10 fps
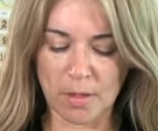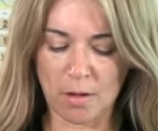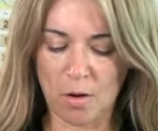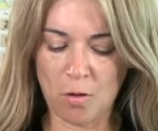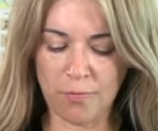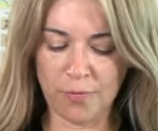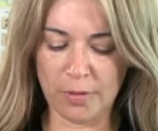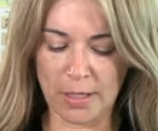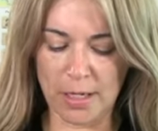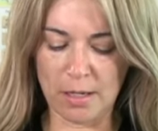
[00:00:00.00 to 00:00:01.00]

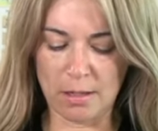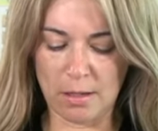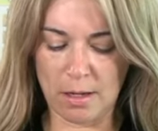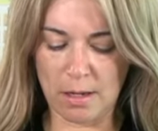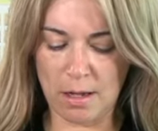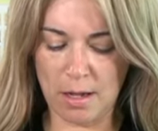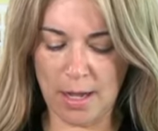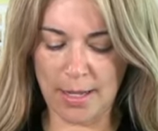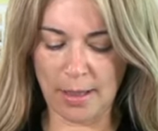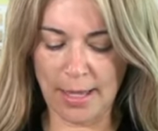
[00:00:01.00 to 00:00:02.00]
hopefully
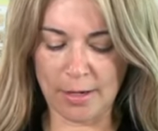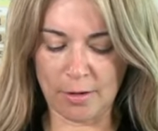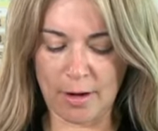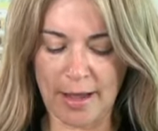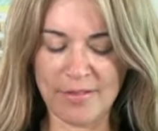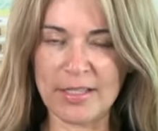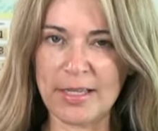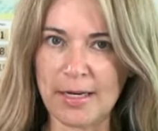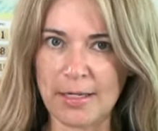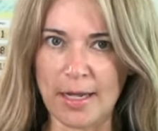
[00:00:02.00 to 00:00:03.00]
I like her. I haven't
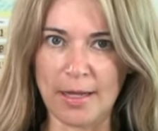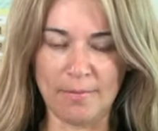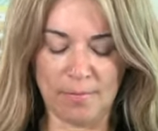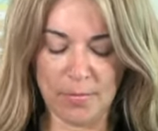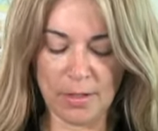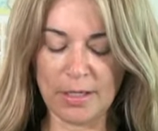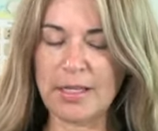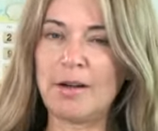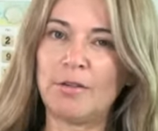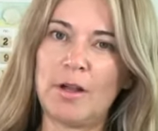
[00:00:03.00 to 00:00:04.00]
decided yet because
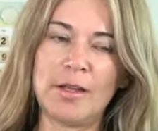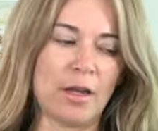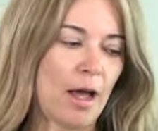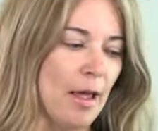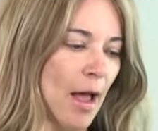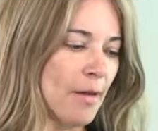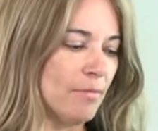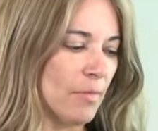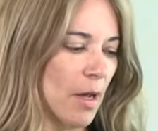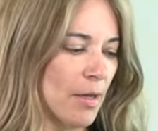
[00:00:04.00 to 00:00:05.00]
I don't. I,
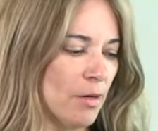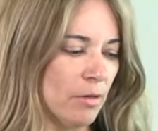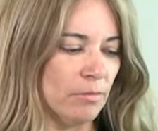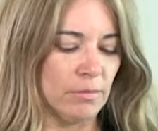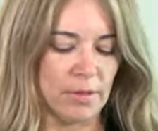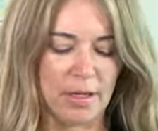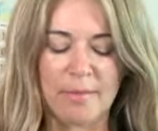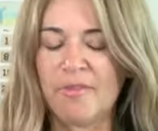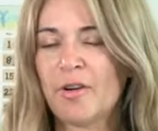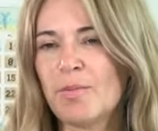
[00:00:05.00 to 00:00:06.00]
I, I you know
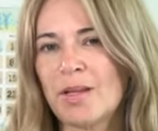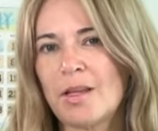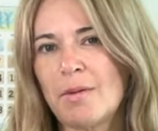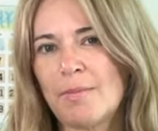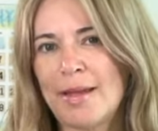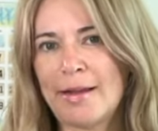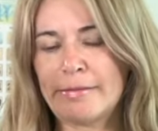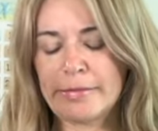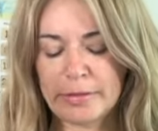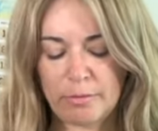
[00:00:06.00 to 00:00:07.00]
I'm very picky about my
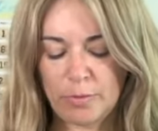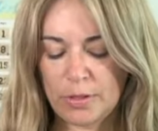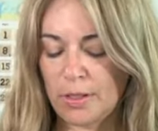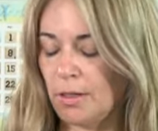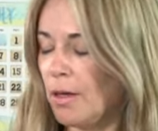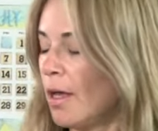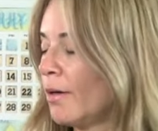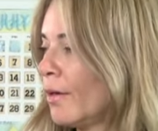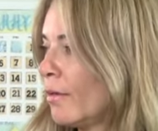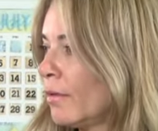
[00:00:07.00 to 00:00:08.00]
hair, so we'll see. I
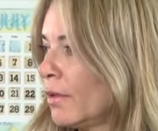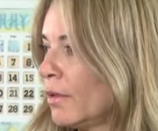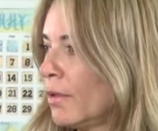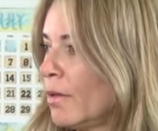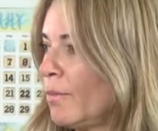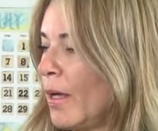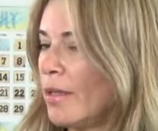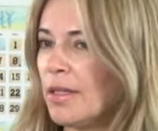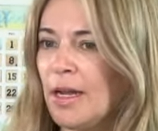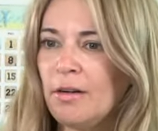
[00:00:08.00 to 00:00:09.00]
don't know,
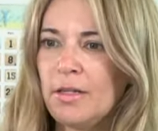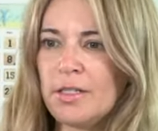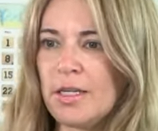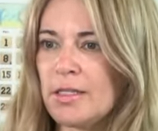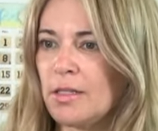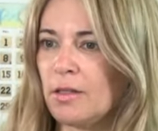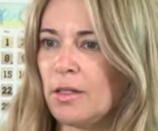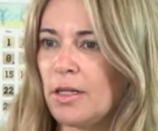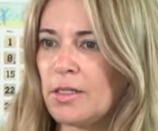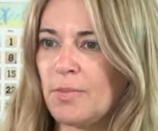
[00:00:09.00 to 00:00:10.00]
but the hair just doesn't
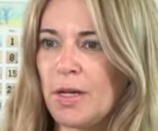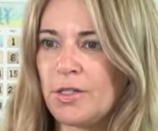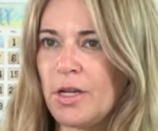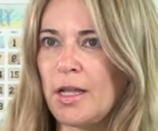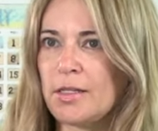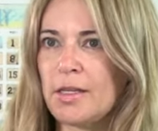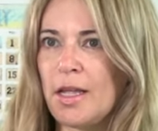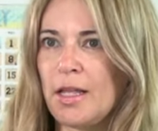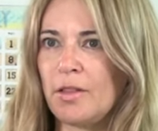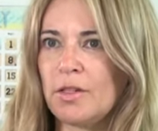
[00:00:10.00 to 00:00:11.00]
look as much as
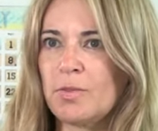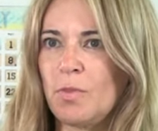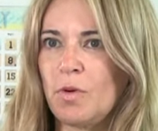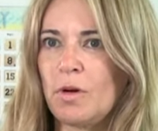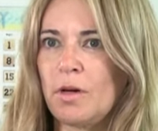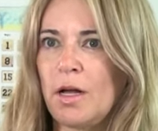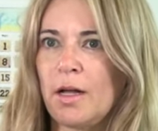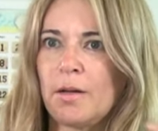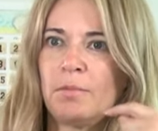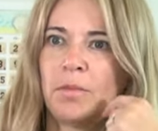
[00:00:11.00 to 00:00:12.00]
it looks more.
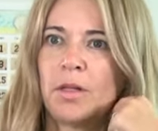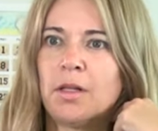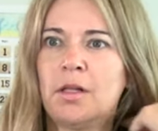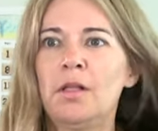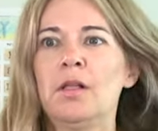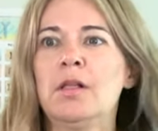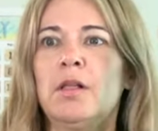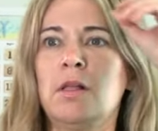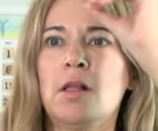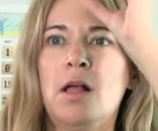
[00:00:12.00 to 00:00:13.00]
Um,
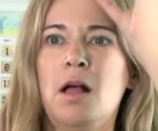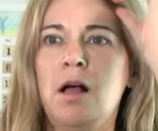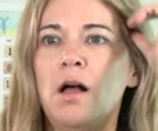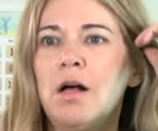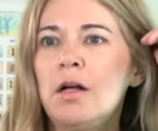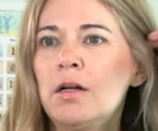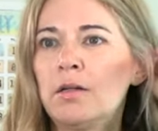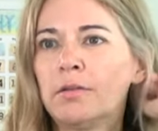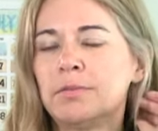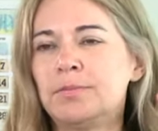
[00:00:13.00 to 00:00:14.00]
uh,